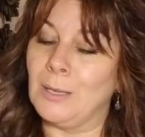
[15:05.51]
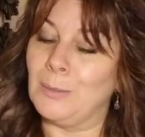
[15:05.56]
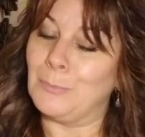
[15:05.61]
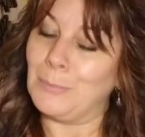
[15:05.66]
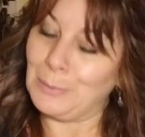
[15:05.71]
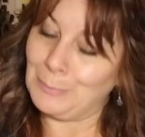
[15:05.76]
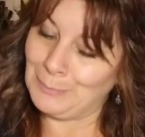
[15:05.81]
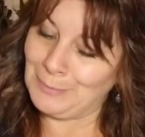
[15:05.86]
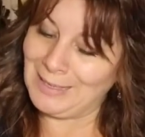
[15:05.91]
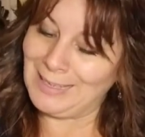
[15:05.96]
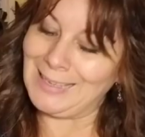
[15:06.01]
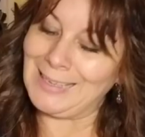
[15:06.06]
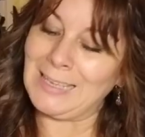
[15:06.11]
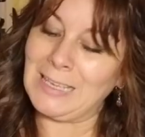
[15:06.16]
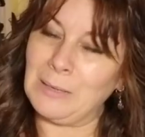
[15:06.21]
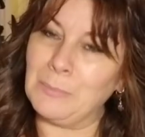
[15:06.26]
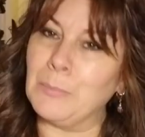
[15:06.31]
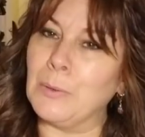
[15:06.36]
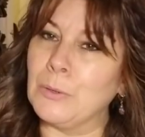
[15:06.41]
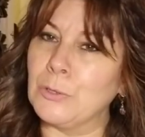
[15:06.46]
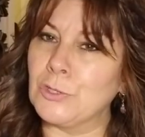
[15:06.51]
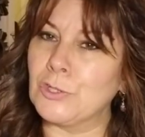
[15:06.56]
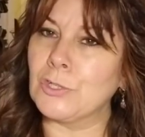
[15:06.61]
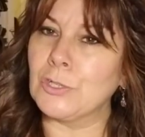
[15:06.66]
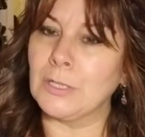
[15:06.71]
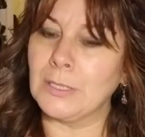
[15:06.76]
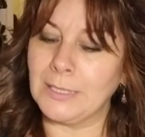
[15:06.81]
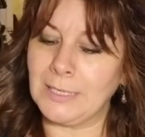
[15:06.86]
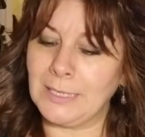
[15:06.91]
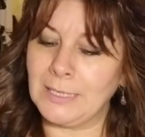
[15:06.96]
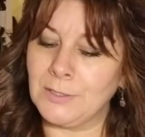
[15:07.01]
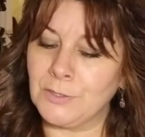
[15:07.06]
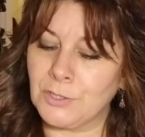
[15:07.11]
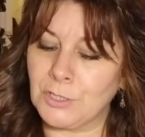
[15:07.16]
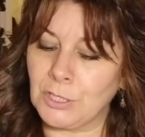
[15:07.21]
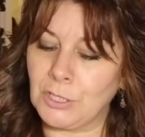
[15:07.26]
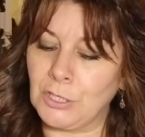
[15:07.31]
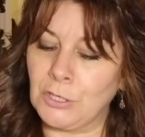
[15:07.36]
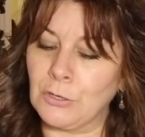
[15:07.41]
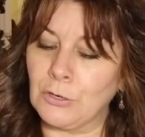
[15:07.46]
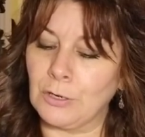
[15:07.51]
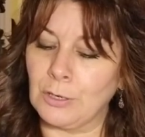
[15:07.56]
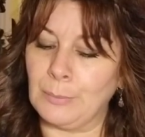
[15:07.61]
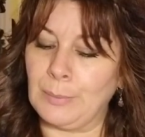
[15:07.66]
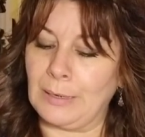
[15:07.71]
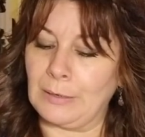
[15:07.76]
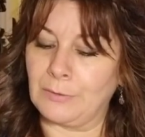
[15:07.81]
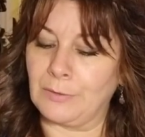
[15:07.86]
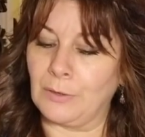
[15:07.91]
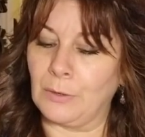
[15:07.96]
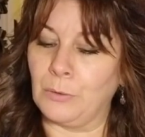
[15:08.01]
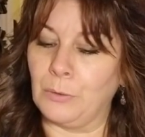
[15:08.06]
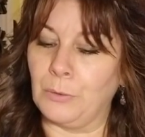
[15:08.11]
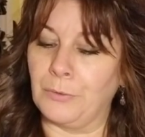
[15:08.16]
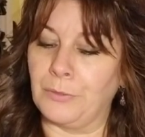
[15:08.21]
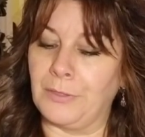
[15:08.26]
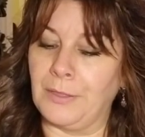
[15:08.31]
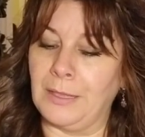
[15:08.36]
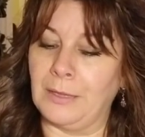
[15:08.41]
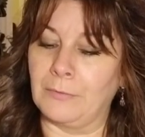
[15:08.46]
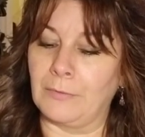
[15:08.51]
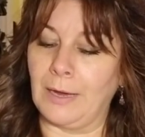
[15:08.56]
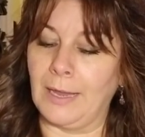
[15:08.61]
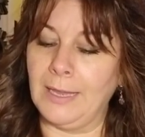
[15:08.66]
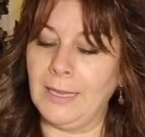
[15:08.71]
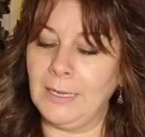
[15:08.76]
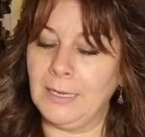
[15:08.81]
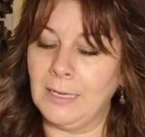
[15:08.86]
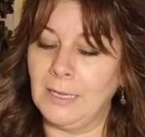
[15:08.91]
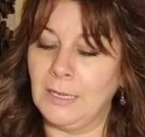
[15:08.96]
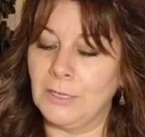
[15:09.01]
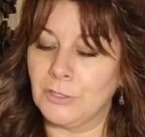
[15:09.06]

but being emotionally insecure about the whole thing, right?